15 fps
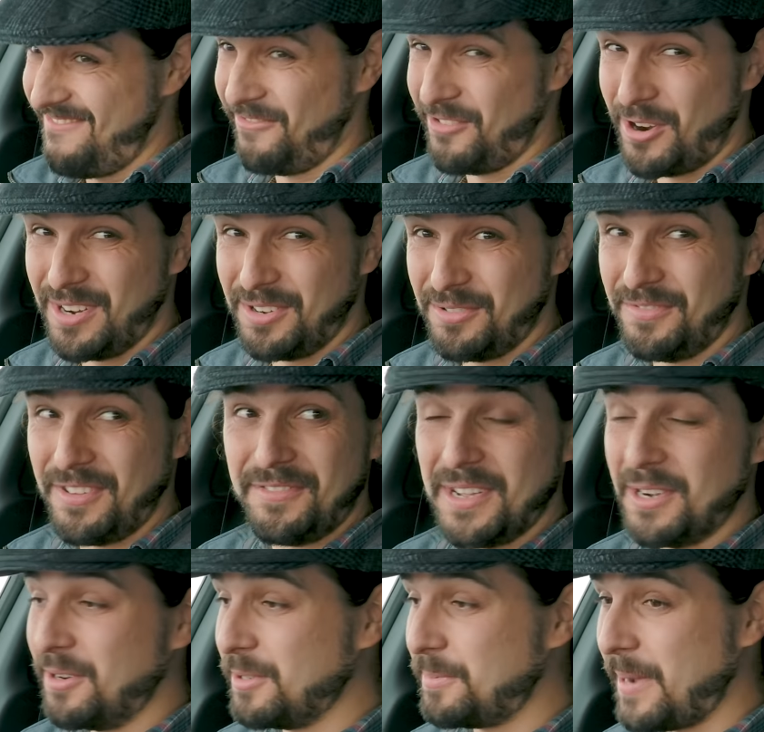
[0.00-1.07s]
450
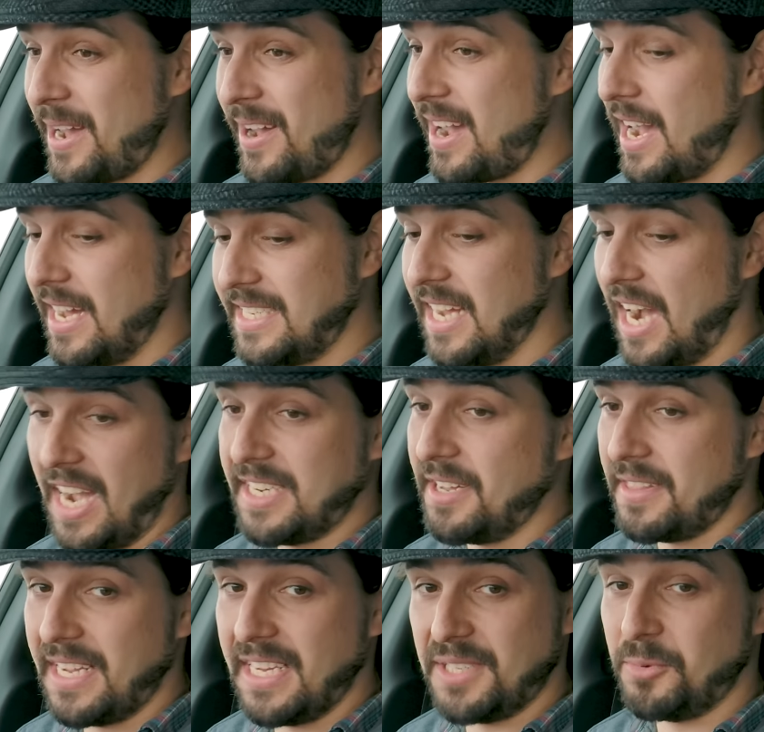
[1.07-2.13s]
horsepower. I, I
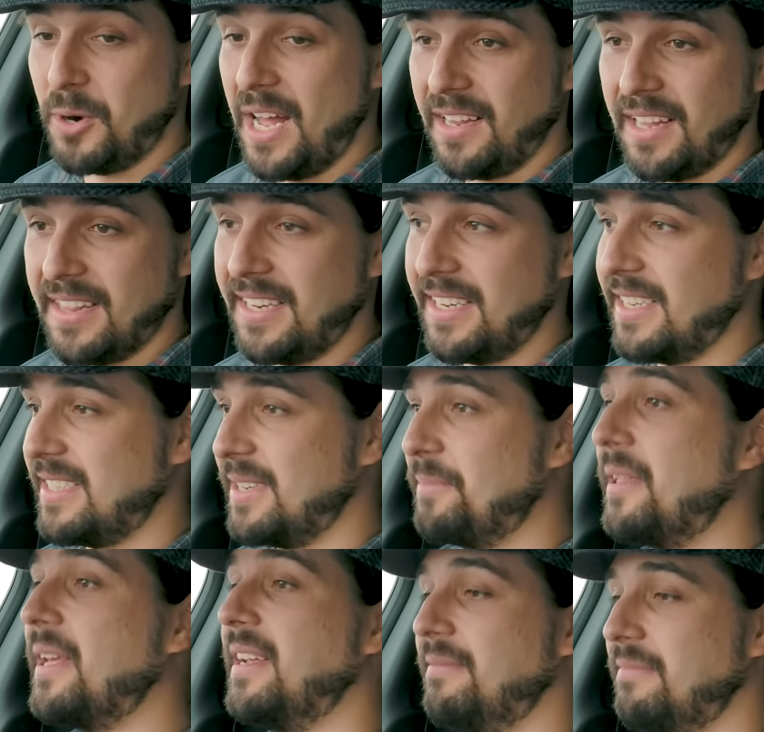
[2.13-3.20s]
don't think it's well. I think there's
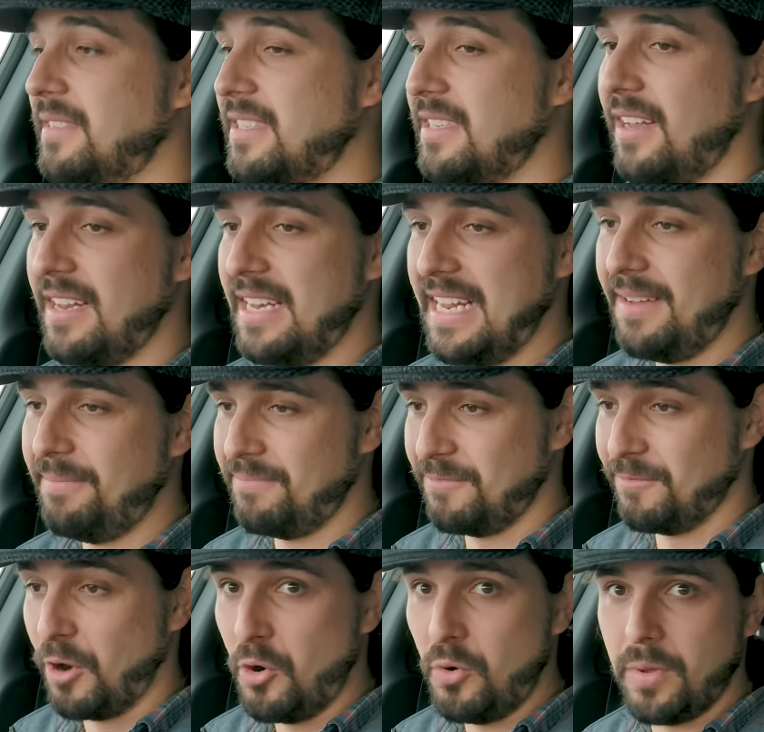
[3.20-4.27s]
something slightly
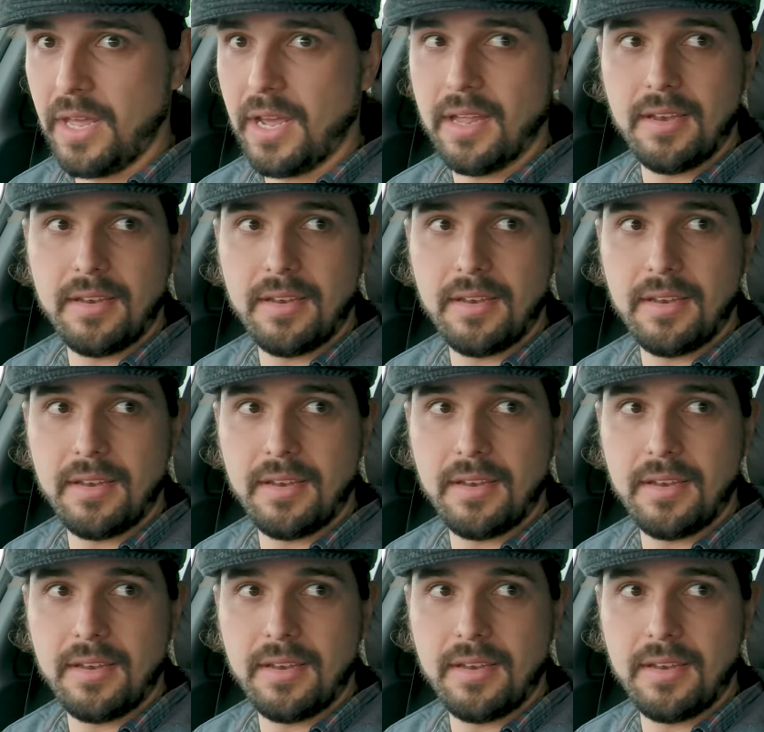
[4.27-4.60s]
wrong with it.